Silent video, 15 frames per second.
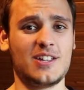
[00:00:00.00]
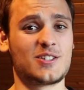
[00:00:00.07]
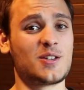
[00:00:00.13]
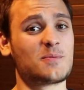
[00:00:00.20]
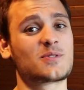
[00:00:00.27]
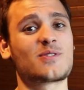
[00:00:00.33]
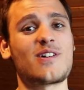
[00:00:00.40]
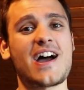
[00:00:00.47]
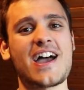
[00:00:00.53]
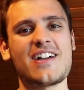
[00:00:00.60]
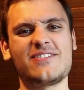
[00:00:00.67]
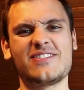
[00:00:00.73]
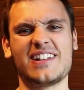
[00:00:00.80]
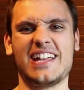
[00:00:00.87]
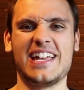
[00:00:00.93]
subscribe,
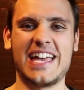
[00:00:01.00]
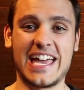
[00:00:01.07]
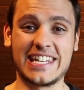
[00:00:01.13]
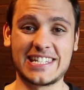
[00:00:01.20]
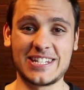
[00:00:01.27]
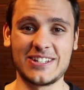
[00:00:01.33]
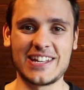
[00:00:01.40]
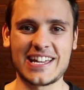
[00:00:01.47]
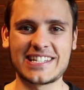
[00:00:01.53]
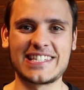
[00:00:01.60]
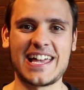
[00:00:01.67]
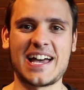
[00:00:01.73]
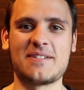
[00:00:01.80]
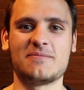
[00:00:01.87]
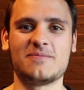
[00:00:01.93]
and see you next
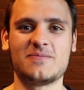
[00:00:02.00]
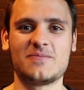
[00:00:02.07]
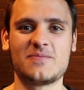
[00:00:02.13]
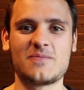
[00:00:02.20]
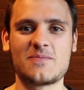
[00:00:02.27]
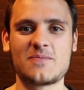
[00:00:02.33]
time.